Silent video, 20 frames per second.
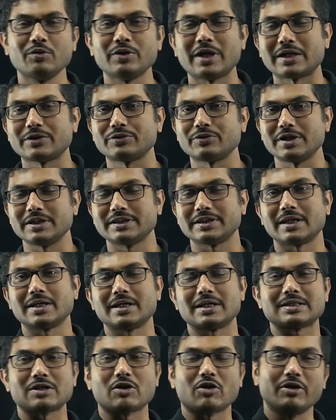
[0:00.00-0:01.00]
Actually, sun
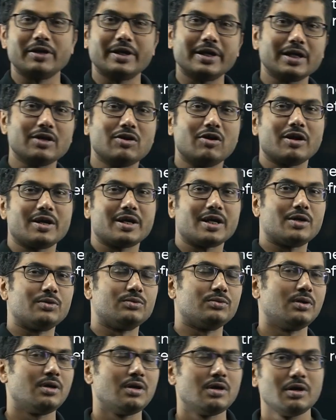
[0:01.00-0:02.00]
has already gone down.
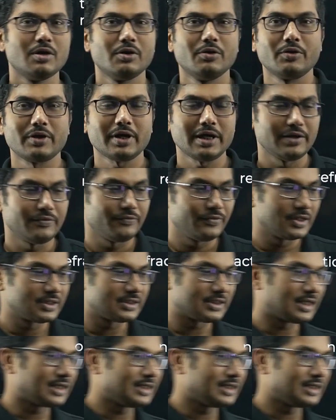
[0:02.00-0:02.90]
Okay, if the sun